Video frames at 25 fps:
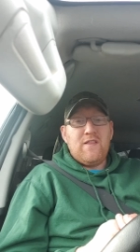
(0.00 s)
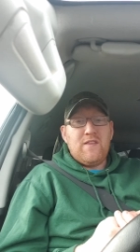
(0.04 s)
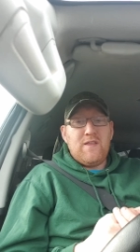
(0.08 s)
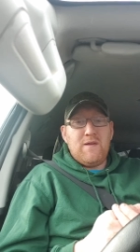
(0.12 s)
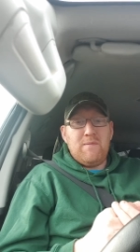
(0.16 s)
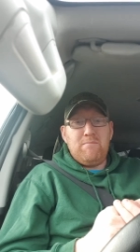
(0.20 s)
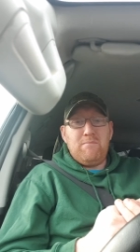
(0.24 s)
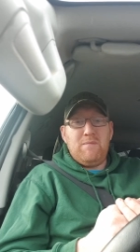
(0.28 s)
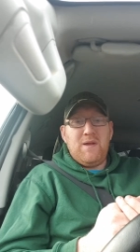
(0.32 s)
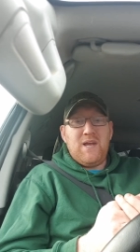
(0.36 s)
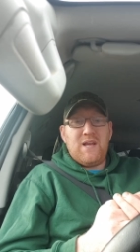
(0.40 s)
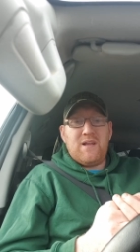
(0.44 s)

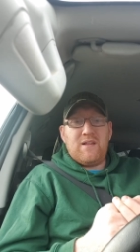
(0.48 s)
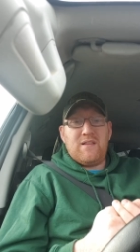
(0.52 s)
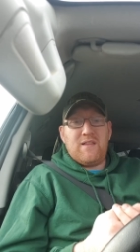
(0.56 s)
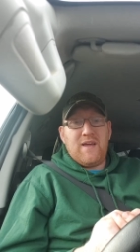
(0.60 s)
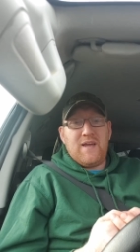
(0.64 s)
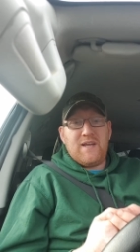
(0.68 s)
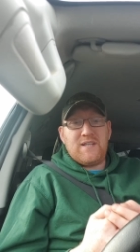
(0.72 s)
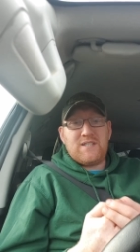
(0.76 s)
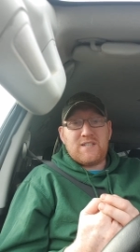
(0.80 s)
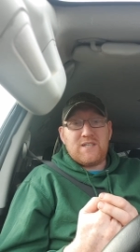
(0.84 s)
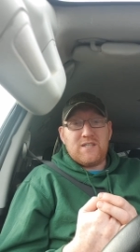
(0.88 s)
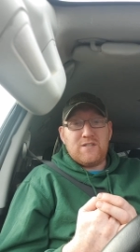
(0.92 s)
that make
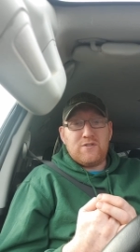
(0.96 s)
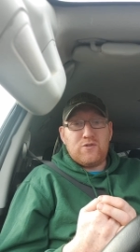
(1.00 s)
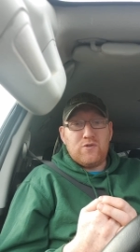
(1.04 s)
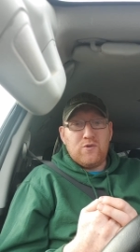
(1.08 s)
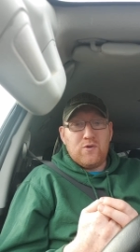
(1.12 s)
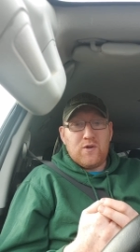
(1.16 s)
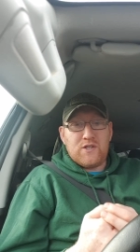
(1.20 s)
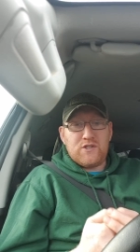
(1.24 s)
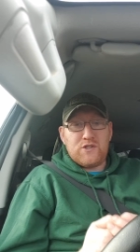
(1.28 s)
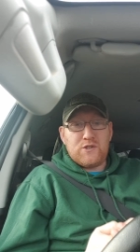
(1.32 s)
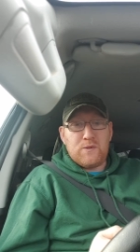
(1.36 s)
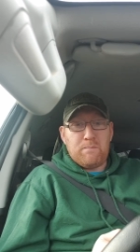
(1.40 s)
less than
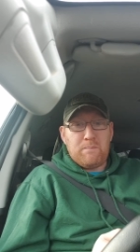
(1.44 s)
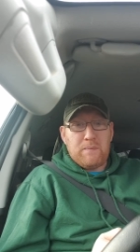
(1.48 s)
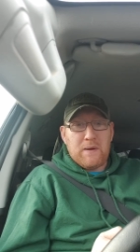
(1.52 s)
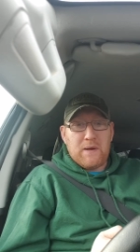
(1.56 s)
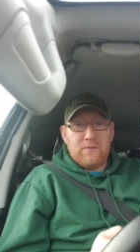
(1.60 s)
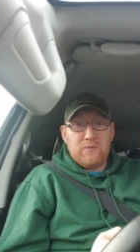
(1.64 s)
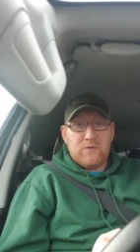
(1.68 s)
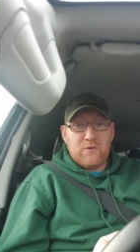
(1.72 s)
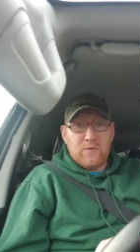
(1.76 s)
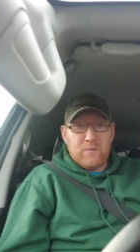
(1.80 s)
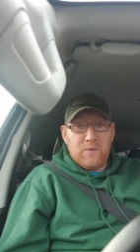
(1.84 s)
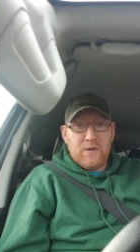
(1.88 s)

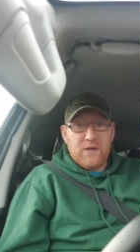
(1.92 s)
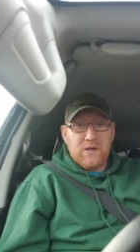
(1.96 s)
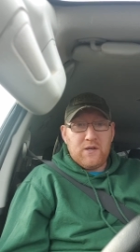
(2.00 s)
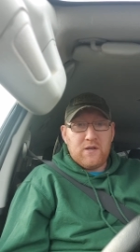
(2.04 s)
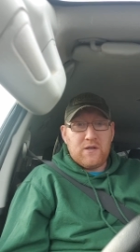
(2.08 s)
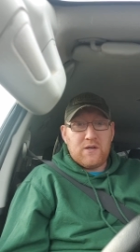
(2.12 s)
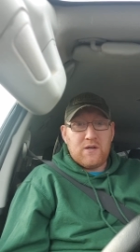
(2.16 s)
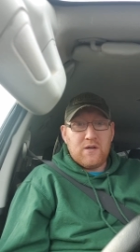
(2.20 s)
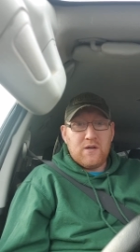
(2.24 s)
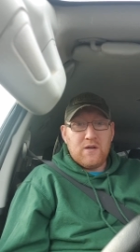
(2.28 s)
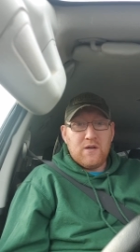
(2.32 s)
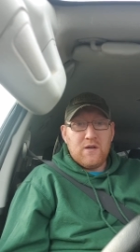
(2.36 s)
£200 a week,
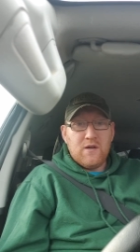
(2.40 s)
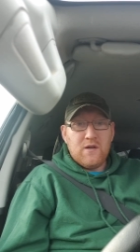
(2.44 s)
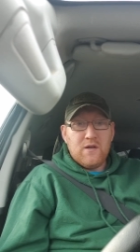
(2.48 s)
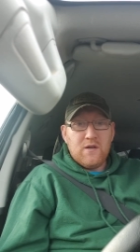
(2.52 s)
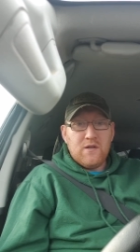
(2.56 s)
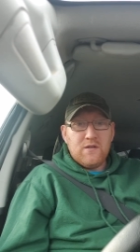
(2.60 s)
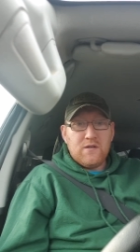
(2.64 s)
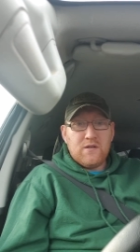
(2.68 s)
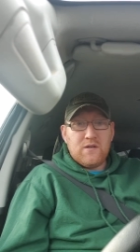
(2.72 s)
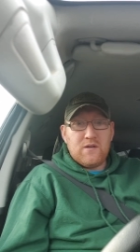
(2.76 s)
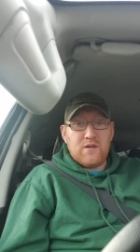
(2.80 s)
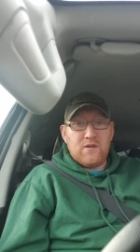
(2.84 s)

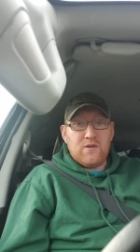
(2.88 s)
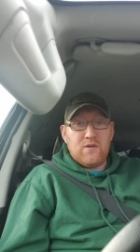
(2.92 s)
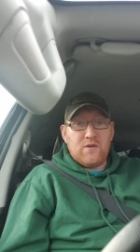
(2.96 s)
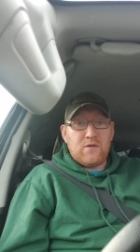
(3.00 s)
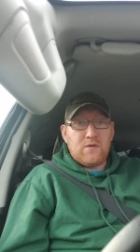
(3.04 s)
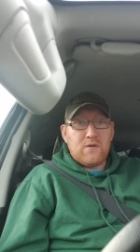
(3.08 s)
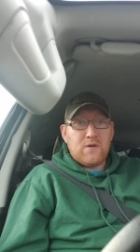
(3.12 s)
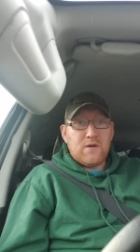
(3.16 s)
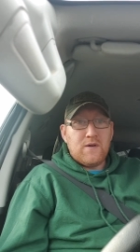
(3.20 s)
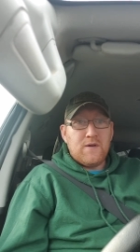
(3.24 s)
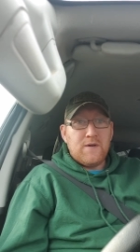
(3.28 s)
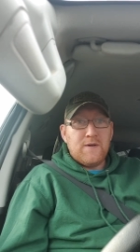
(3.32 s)
you know?